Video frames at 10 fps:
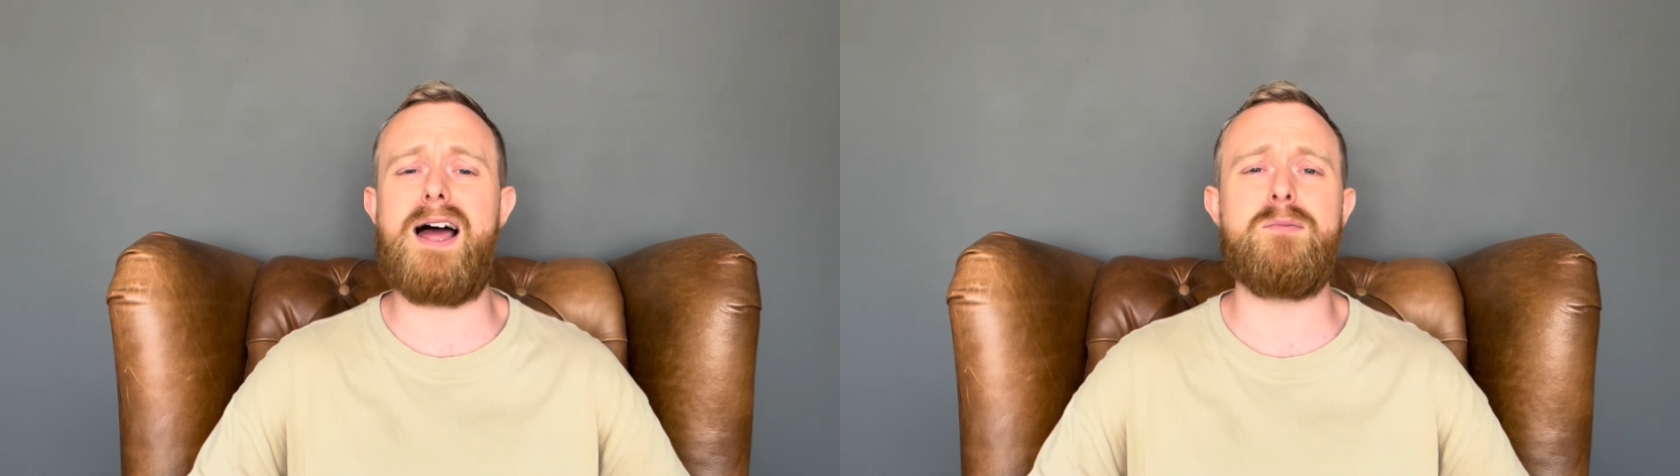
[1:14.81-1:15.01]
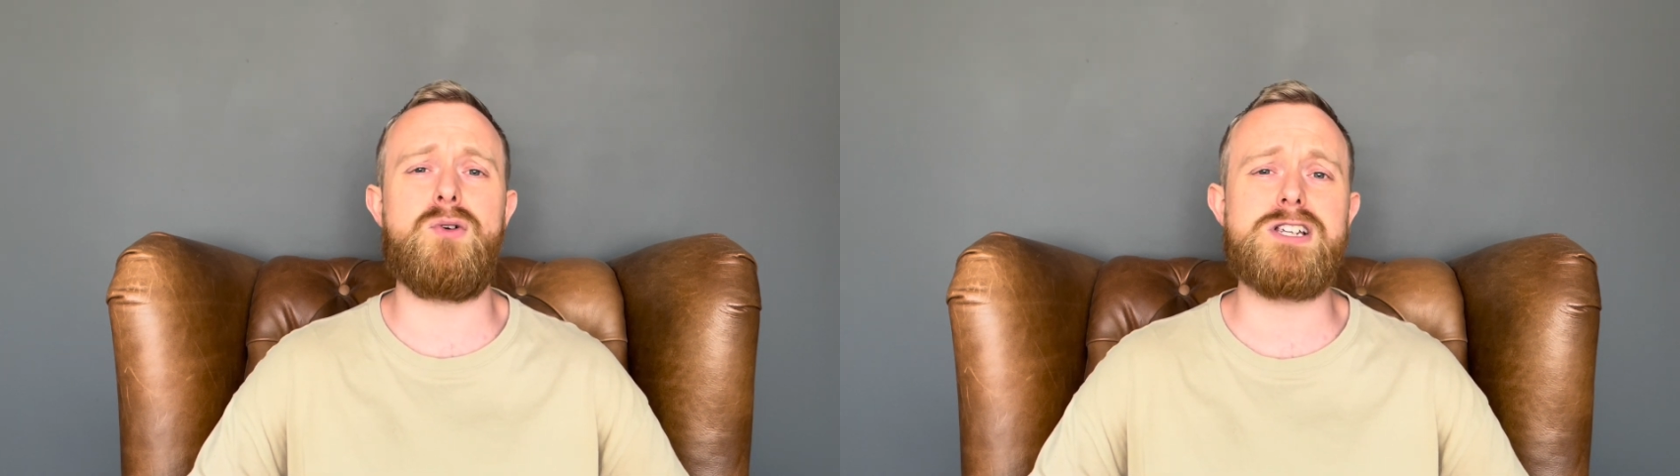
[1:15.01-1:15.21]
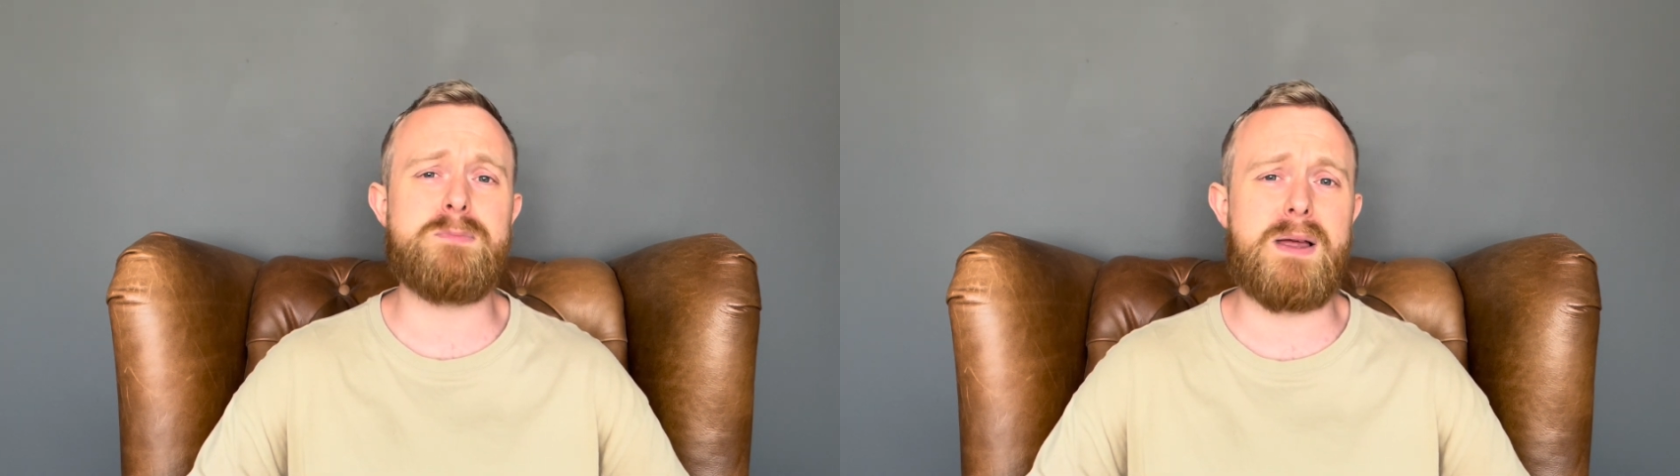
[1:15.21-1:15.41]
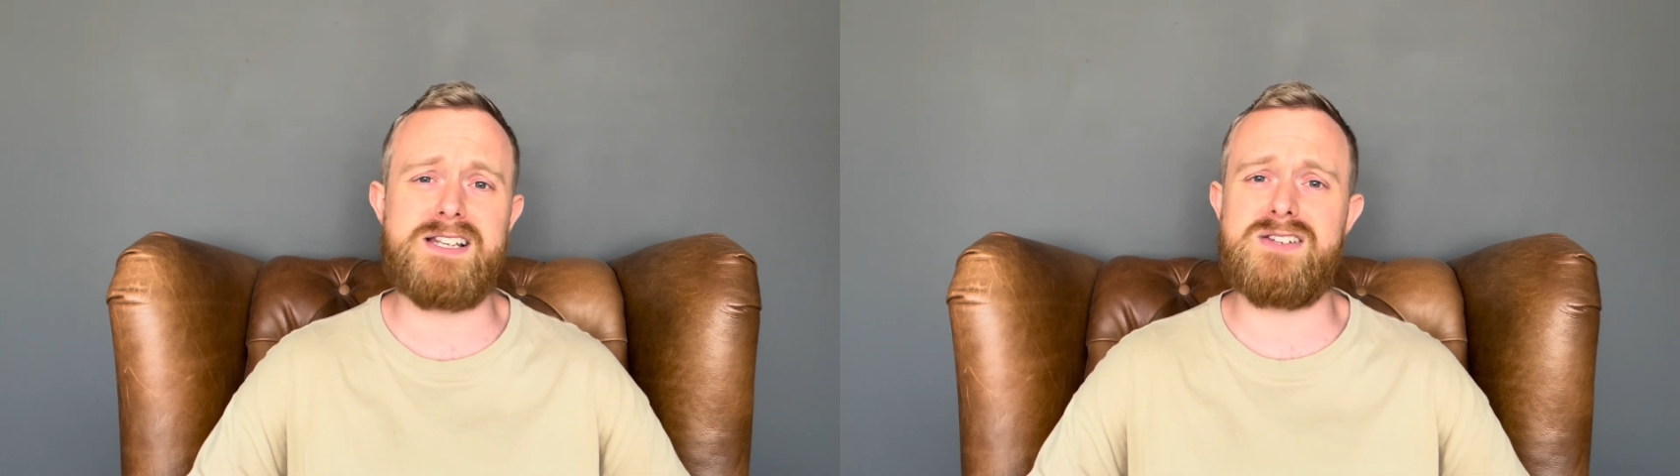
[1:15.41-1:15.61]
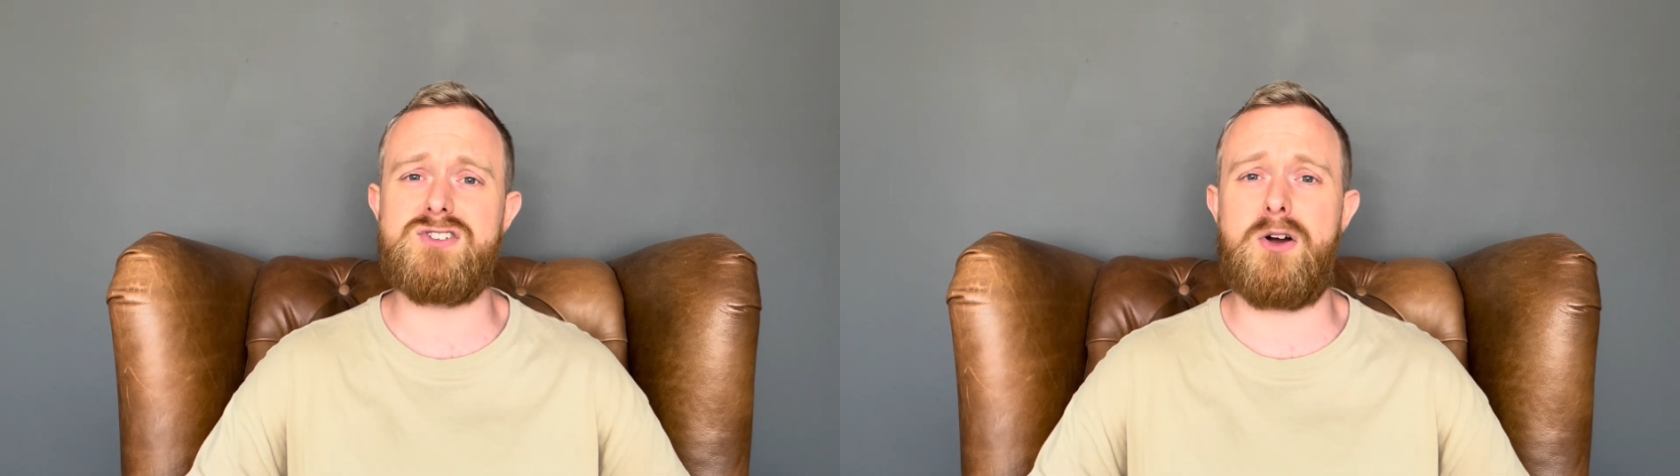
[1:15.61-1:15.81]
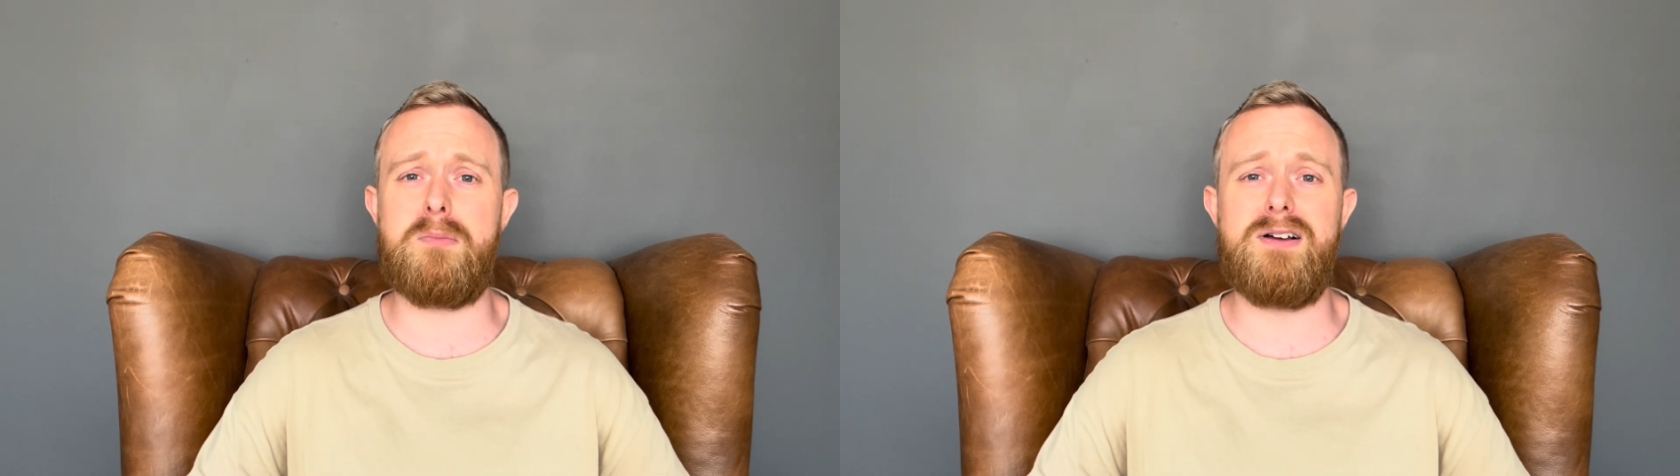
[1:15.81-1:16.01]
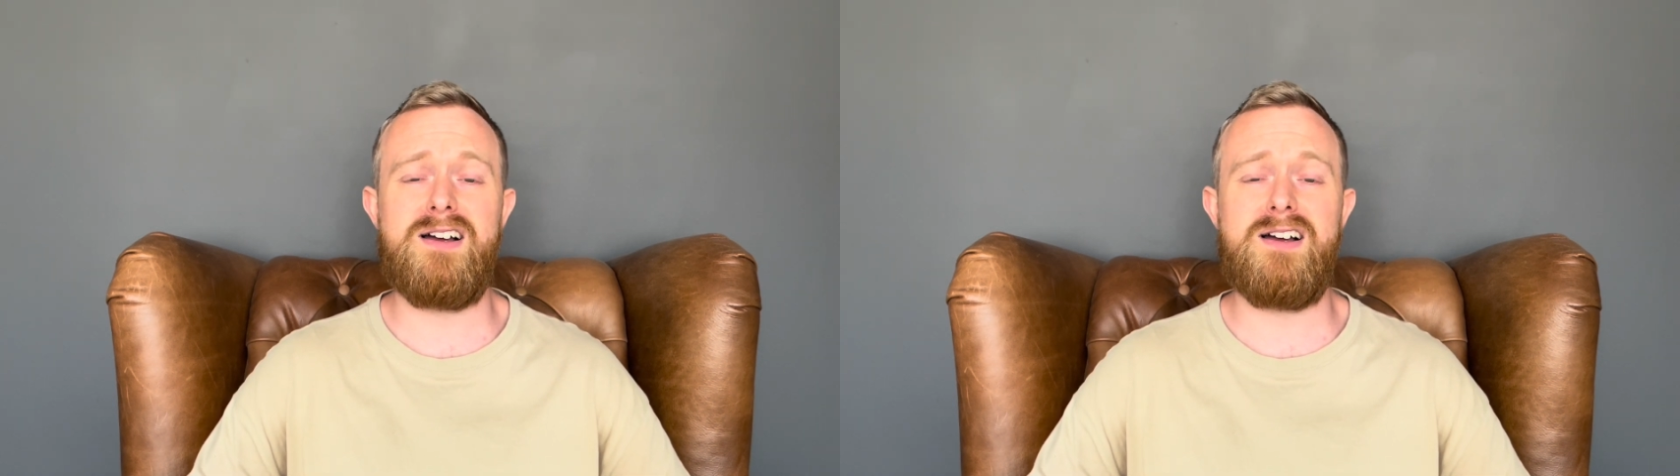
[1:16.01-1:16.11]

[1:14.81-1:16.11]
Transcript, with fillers: and more expensive job.